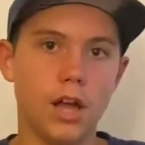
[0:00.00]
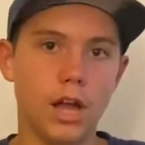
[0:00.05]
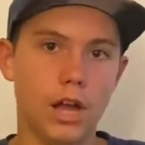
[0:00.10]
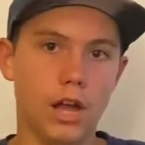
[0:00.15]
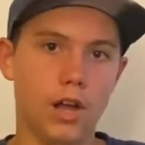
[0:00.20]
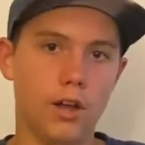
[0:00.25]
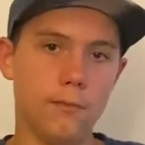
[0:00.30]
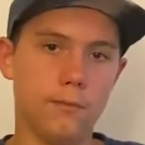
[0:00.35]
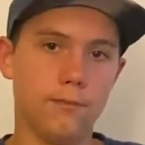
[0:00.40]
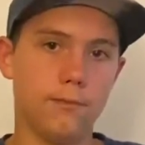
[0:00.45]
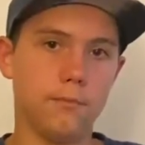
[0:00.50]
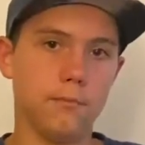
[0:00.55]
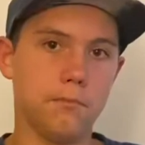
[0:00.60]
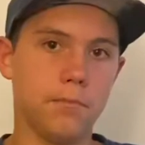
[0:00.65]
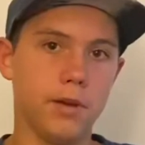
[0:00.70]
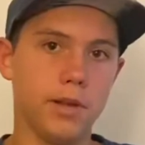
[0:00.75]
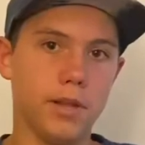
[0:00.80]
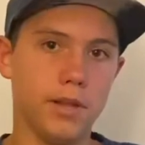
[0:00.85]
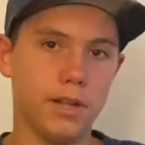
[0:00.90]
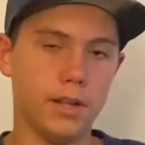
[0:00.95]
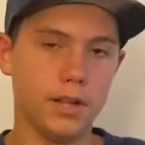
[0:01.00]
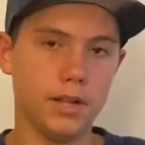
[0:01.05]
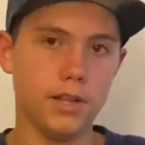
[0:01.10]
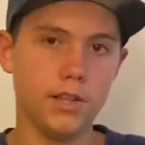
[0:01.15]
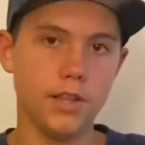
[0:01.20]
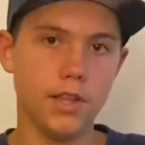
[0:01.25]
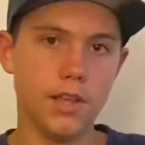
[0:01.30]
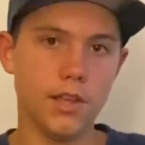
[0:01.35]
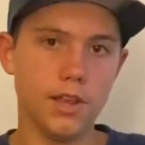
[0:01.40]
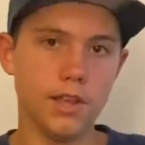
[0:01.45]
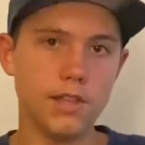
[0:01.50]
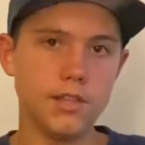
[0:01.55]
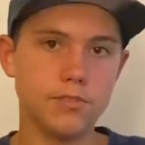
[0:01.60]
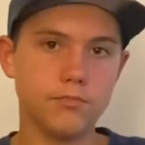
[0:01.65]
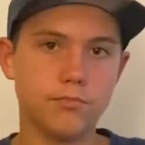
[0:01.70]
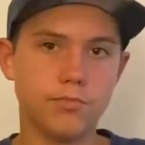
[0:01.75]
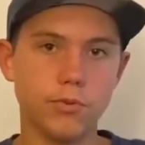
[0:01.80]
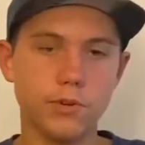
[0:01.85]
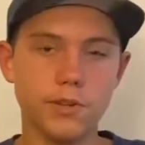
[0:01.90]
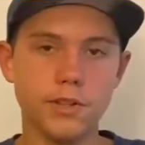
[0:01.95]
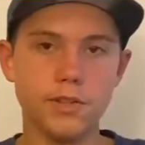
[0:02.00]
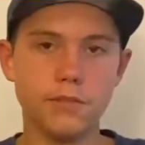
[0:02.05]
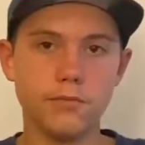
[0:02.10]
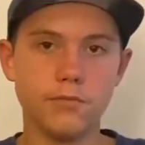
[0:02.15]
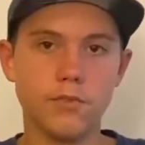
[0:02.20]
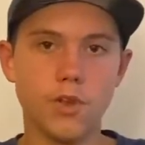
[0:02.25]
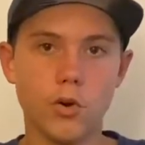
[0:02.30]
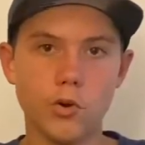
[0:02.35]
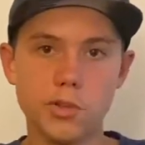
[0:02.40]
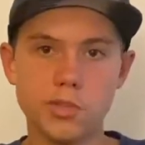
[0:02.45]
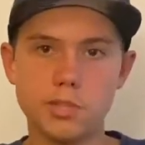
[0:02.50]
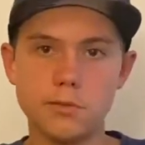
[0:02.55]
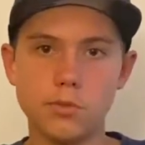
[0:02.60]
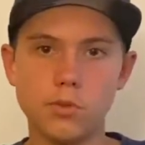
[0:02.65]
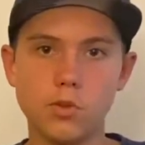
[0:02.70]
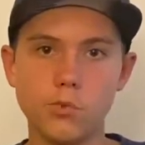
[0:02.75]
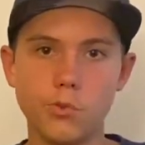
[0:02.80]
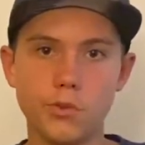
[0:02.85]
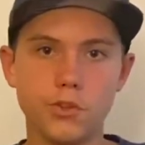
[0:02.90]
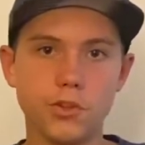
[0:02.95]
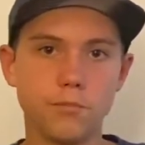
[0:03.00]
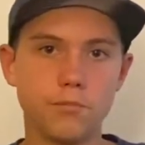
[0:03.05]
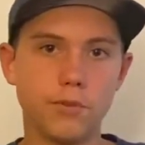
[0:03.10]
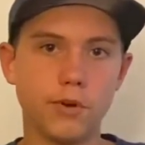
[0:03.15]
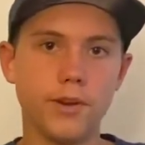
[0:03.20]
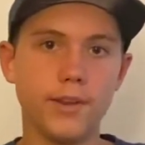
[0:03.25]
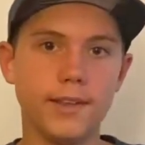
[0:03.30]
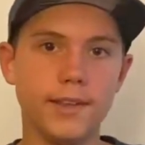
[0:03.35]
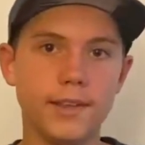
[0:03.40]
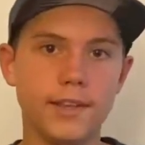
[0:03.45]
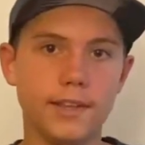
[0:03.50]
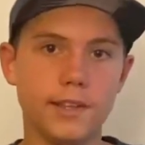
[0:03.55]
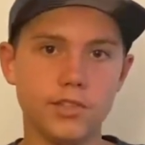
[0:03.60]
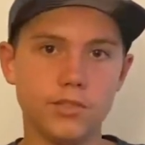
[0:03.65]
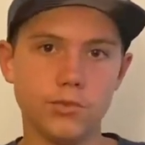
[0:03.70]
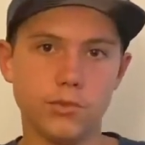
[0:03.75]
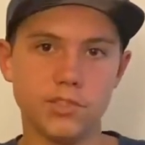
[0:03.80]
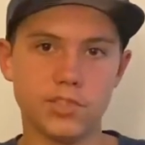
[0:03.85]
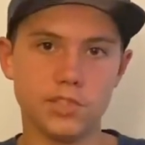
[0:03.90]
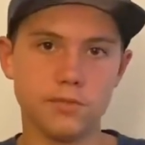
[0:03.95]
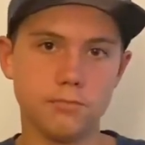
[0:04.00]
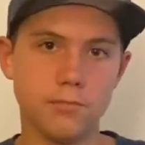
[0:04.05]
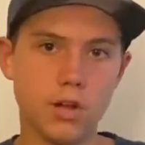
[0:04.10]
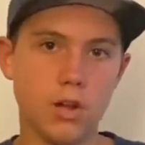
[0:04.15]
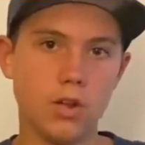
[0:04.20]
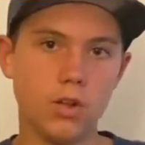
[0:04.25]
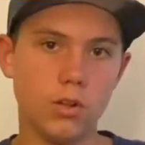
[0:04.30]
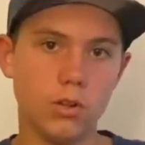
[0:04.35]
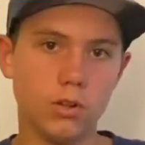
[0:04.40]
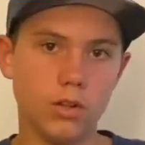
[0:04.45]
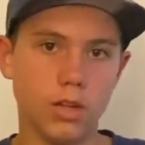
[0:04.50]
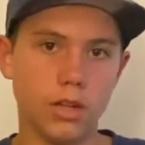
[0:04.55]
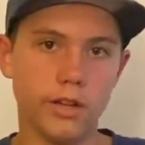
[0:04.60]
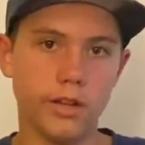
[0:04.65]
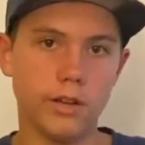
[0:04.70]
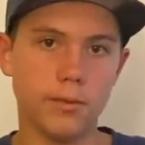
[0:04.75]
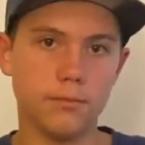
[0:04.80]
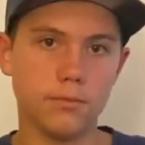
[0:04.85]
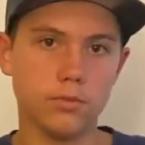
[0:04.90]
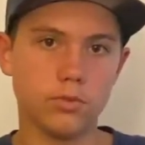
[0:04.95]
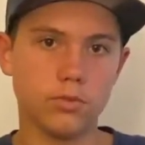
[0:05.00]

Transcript: But it is pretty noticeable when you're putting it into a small